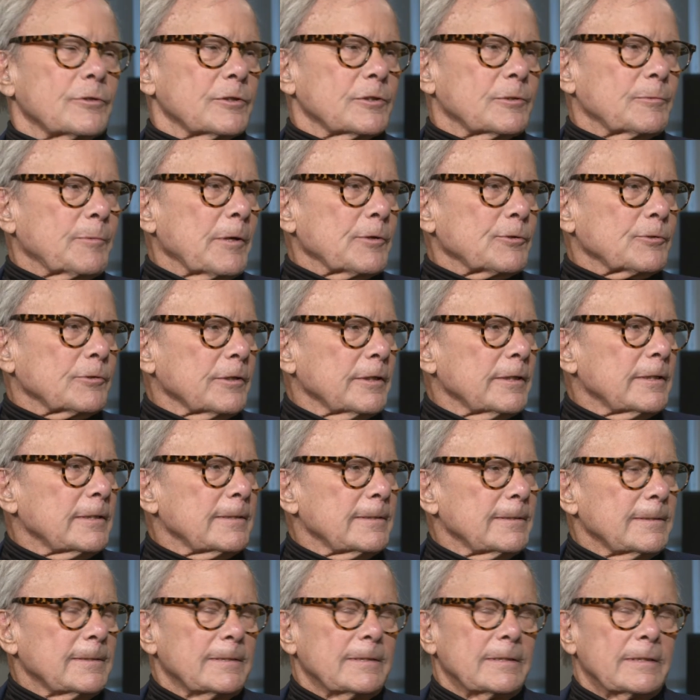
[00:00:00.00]
especially,
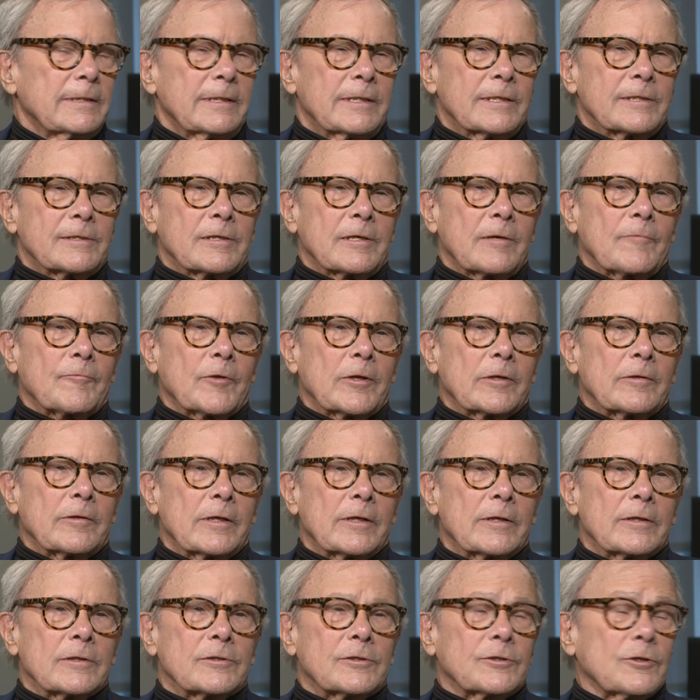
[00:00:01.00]
is something
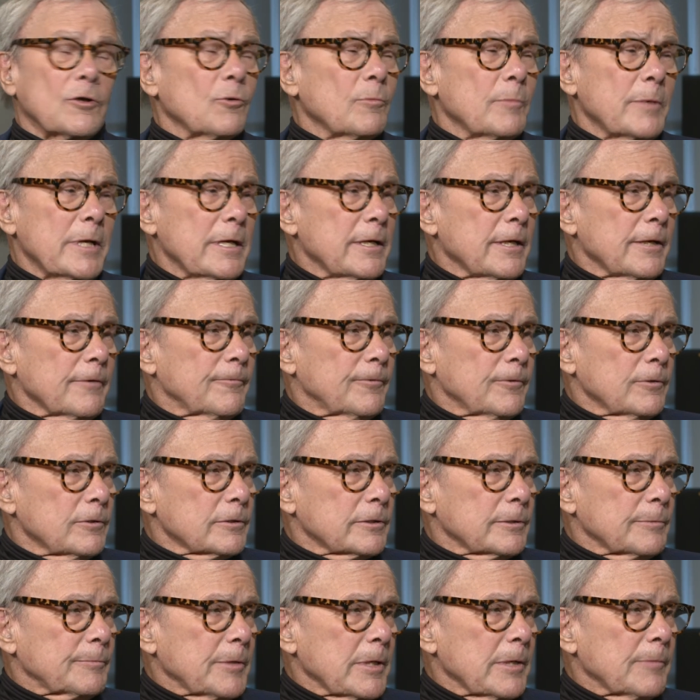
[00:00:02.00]
that is so meaningful
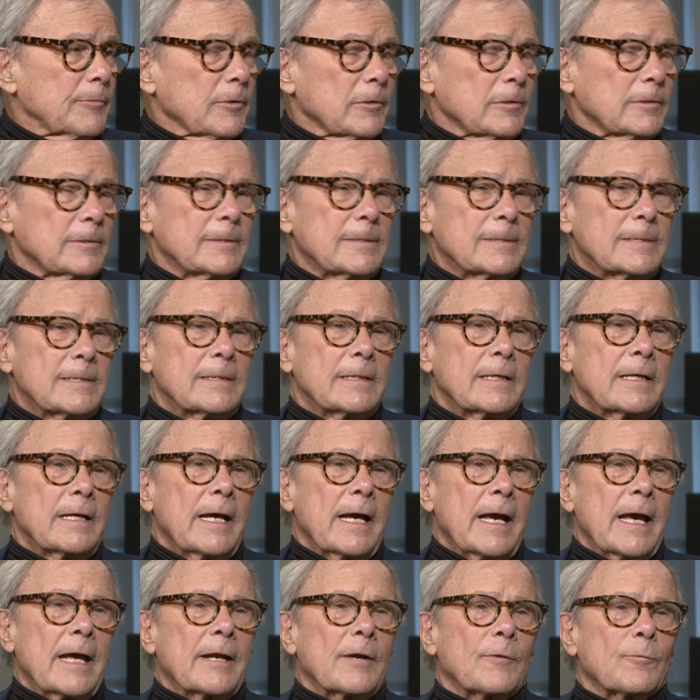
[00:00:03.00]
to people,
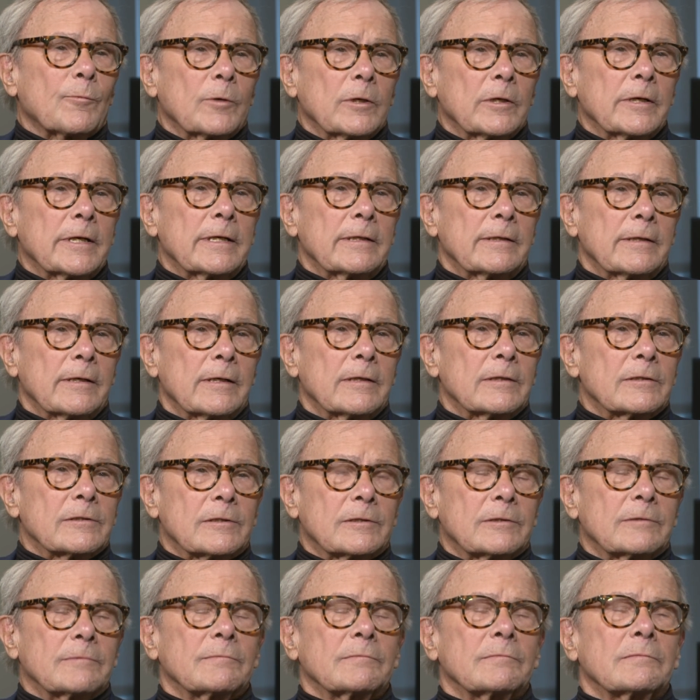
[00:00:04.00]
and it really
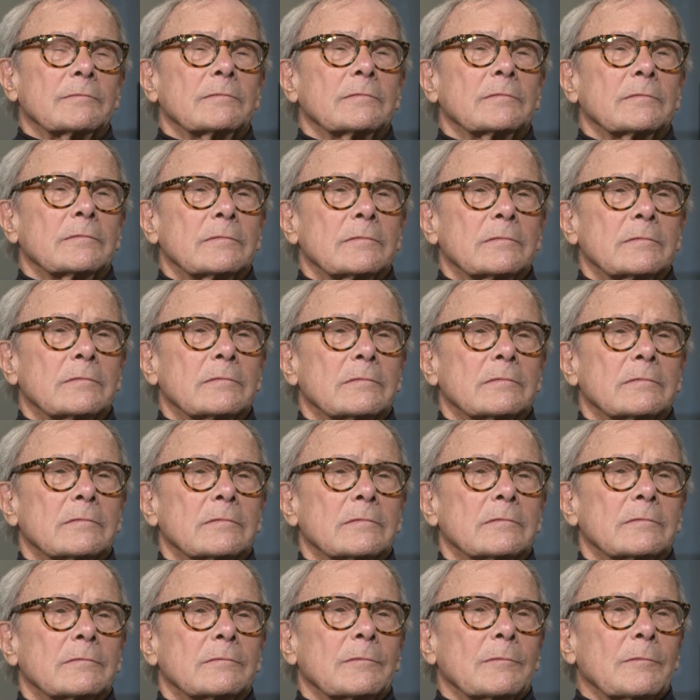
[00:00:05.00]
does
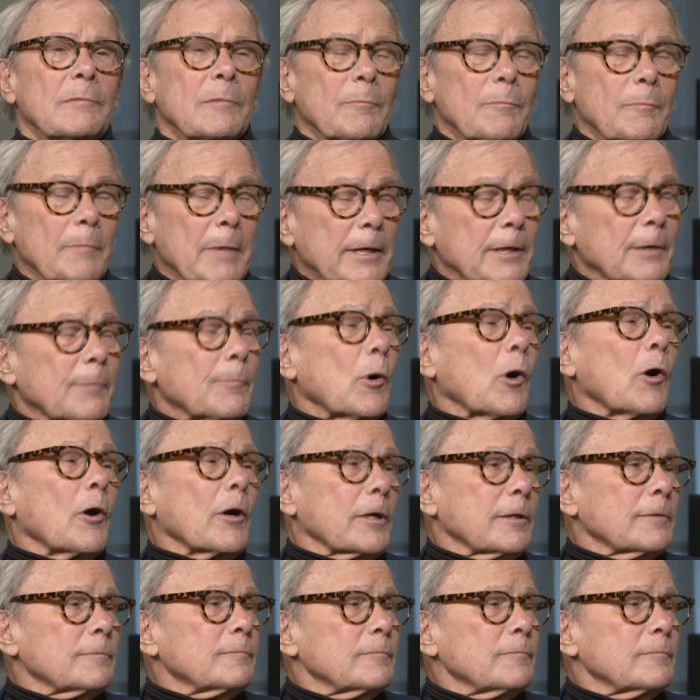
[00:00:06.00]
make a mark.